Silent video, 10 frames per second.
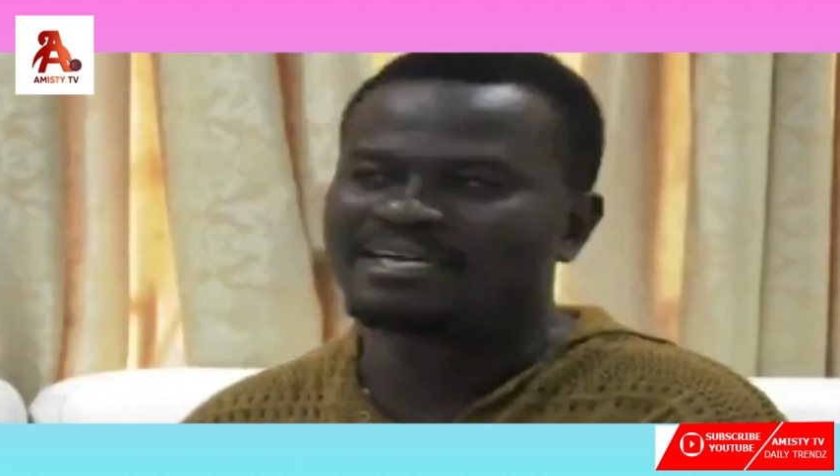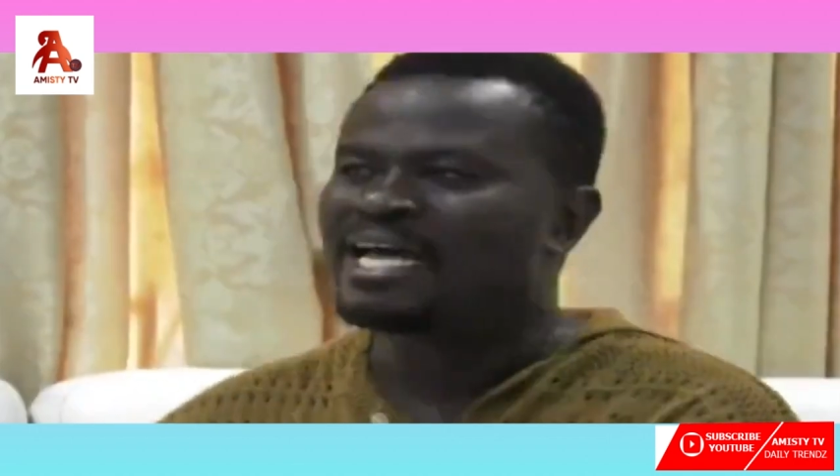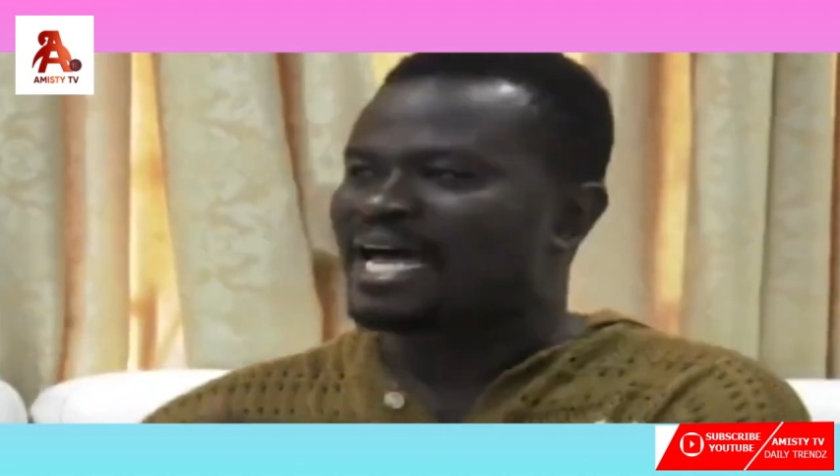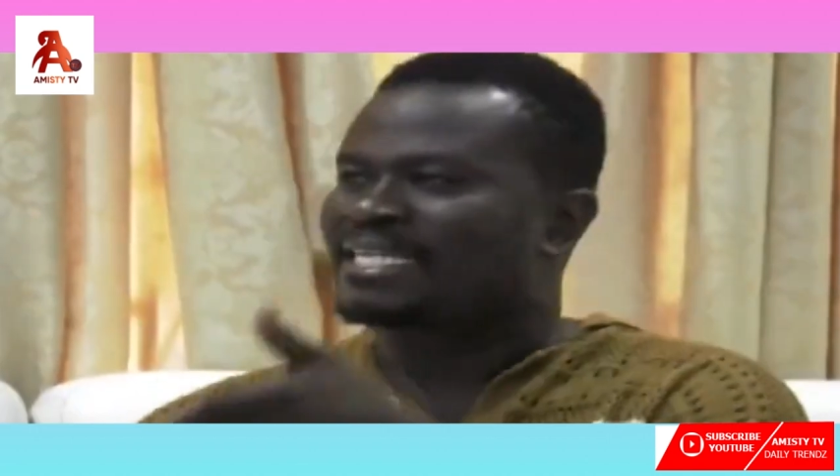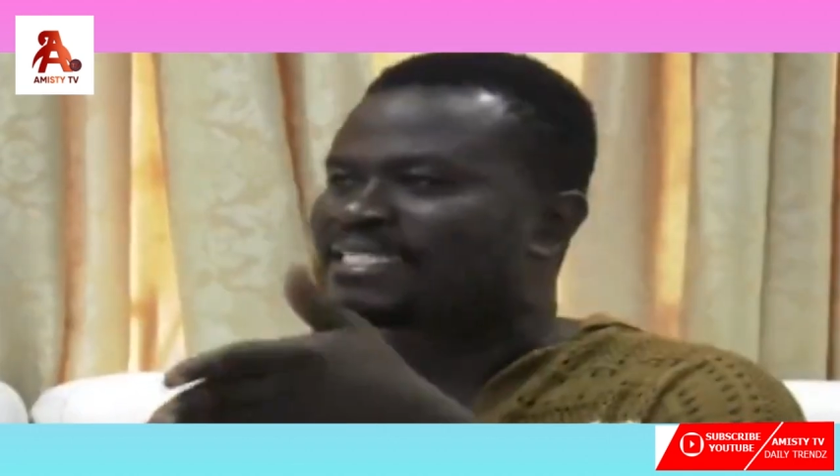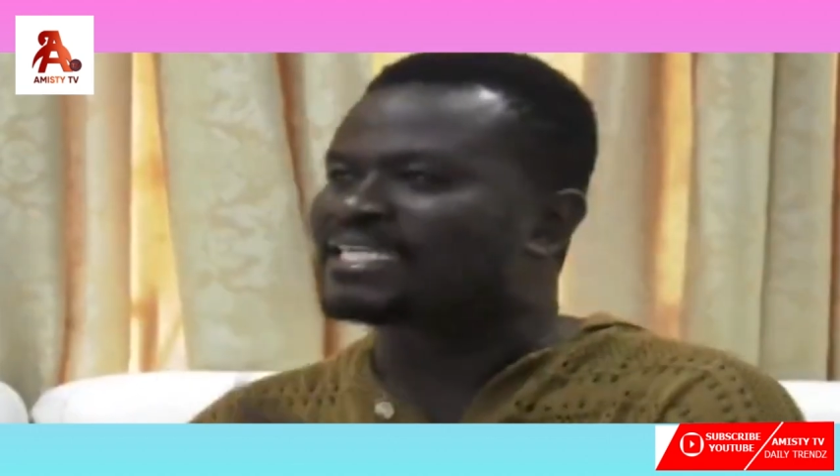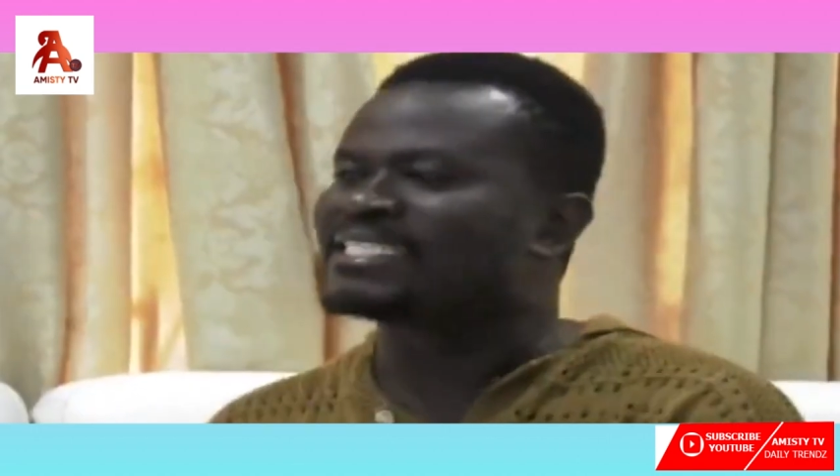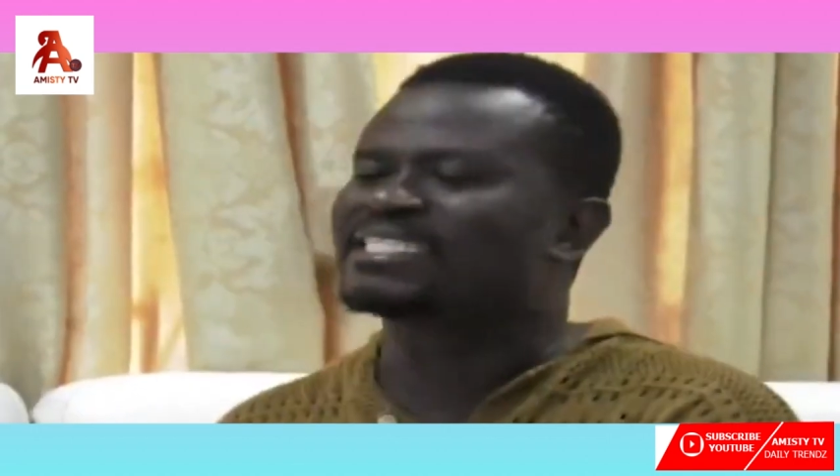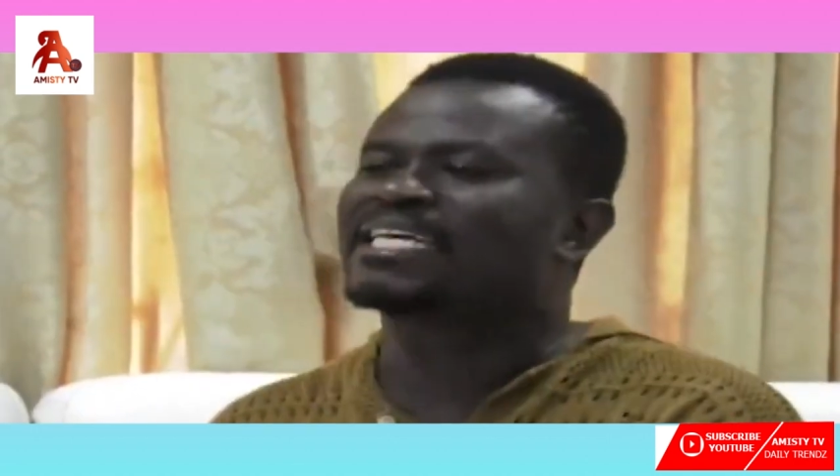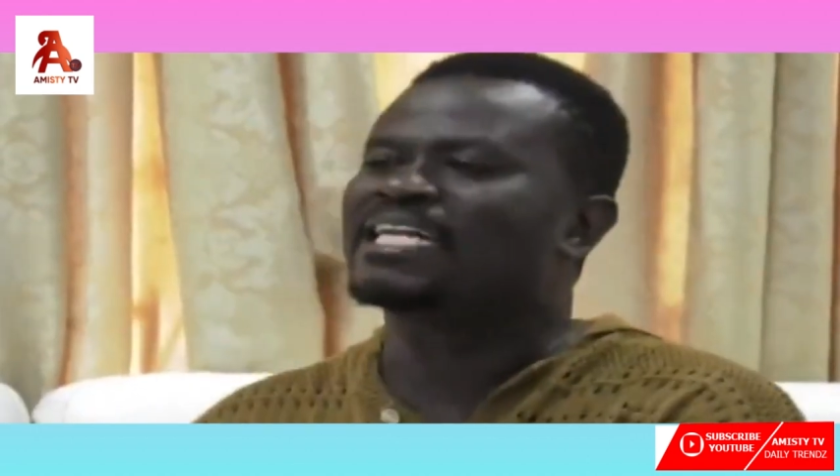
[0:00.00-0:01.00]
So if I
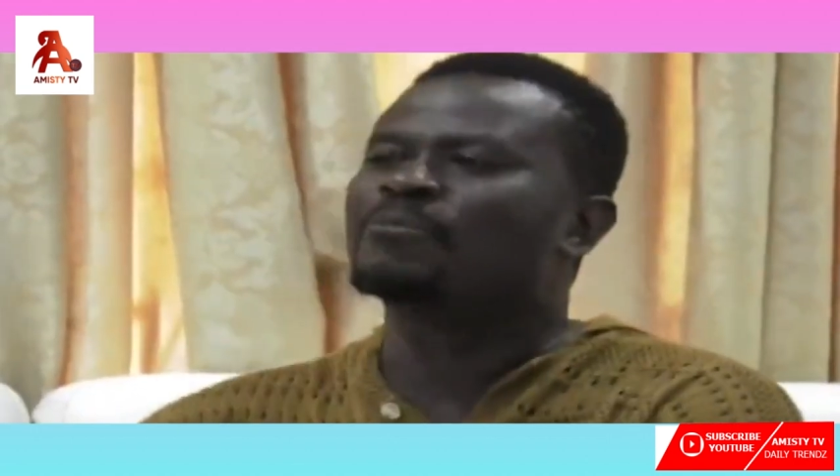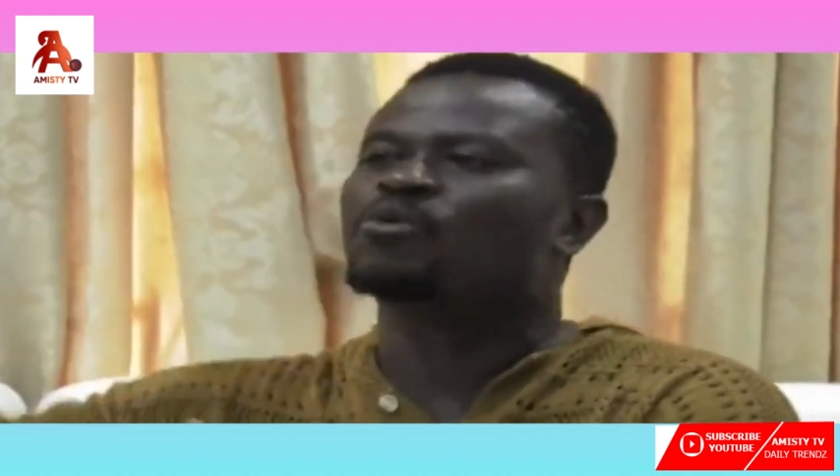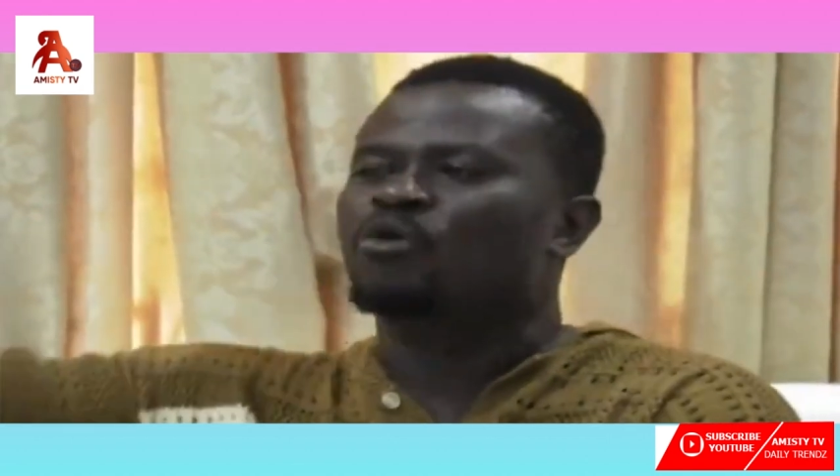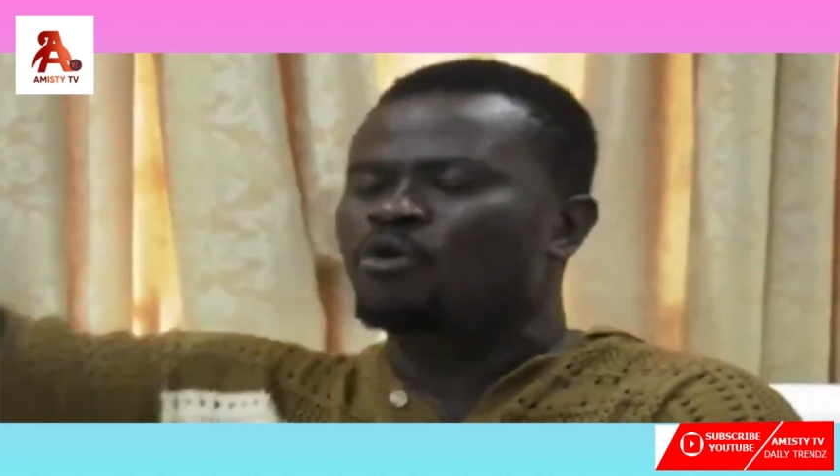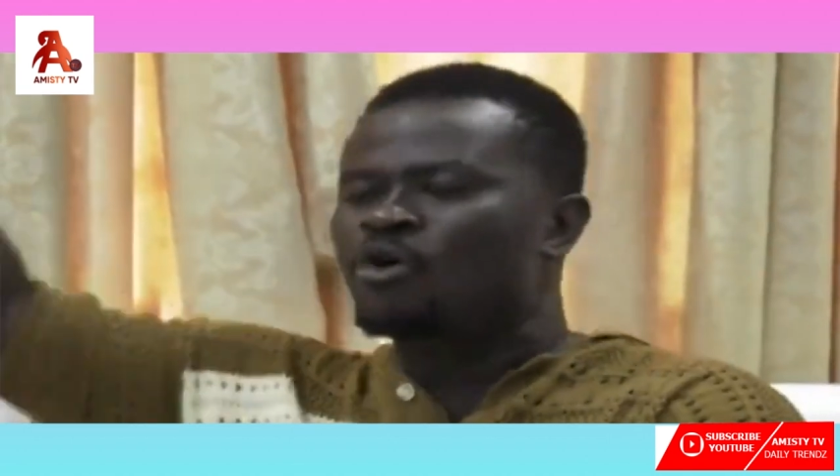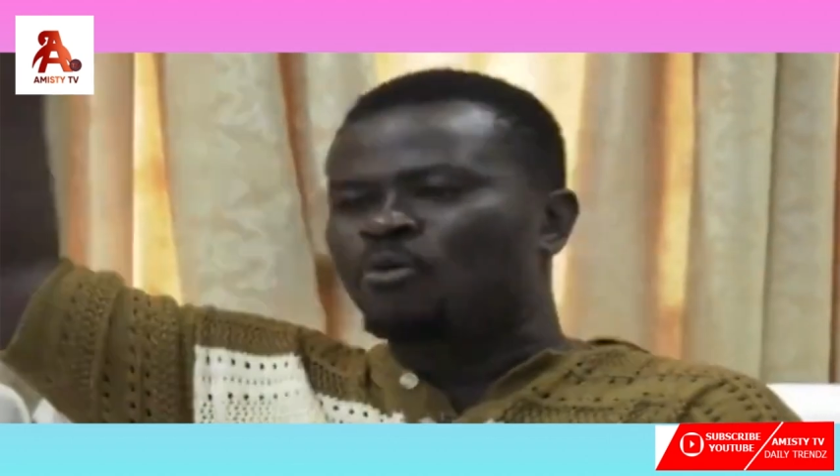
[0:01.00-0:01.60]
was not at